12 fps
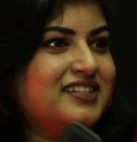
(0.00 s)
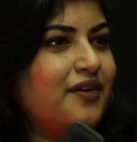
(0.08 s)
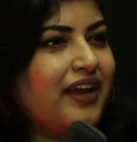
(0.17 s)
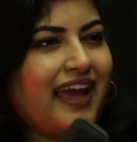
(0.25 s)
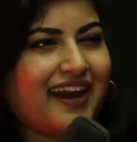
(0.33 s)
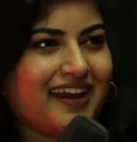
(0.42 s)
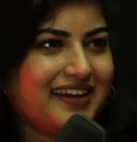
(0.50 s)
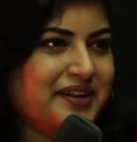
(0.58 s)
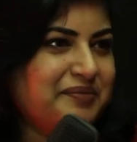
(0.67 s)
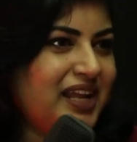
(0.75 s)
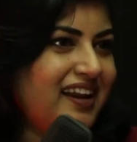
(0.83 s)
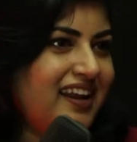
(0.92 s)
your character
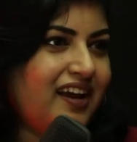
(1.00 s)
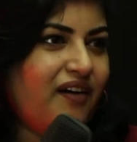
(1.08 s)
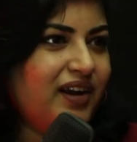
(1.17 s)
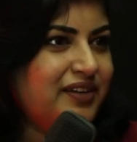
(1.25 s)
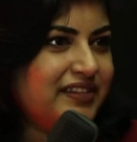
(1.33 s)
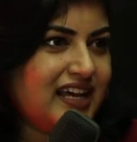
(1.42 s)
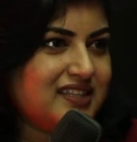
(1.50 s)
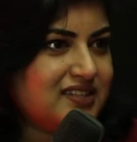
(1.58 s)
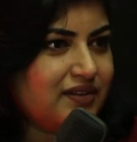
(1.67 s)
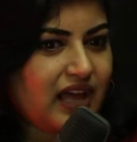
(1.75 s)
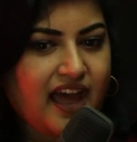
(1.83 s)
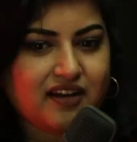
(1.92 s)
building all of that so